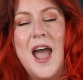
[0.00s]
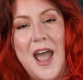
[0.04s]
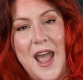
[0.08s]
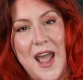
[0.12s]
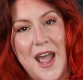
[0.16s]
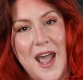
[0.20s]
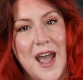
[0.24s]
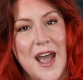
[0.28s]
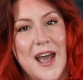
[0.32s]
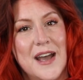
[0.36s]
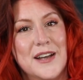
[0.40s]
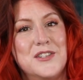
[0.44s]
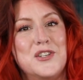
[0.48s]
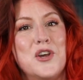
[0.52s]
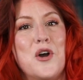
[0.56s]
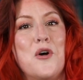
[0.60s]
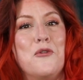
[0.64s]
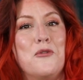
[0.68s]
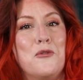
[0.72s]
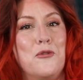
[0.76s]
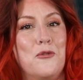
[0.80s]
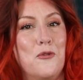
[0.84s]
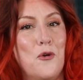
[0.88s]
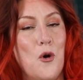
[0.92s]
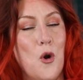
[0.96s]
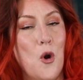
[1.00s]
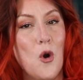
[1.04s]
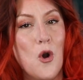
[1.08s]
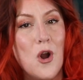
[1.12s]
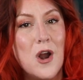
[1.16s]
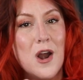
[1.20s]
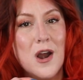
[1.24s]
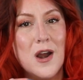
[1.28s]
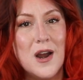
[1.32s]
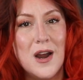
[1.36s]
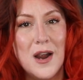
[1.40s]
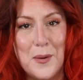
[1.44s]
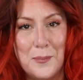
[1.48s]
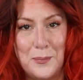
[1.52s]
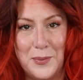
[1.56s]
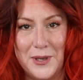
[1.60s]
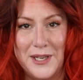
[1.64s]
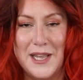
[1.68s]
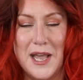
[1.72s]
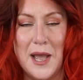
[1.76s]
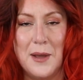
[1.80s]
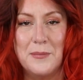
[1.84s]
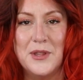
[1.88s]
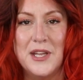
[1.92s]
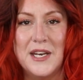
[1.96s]
and 4
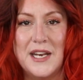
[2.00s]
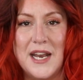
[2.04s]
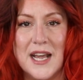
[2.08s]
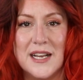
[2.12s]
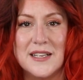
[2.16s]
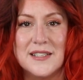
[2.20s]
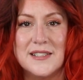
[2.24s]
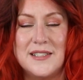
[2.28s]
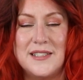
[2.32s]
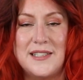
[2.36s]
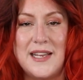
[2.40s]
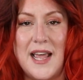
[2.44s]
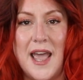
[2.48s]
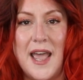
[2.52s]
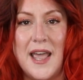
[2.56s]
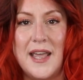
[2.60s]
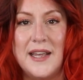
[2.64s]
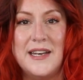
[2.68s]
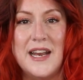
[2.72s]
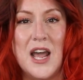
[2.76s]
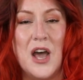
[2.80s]
p.m. the next day.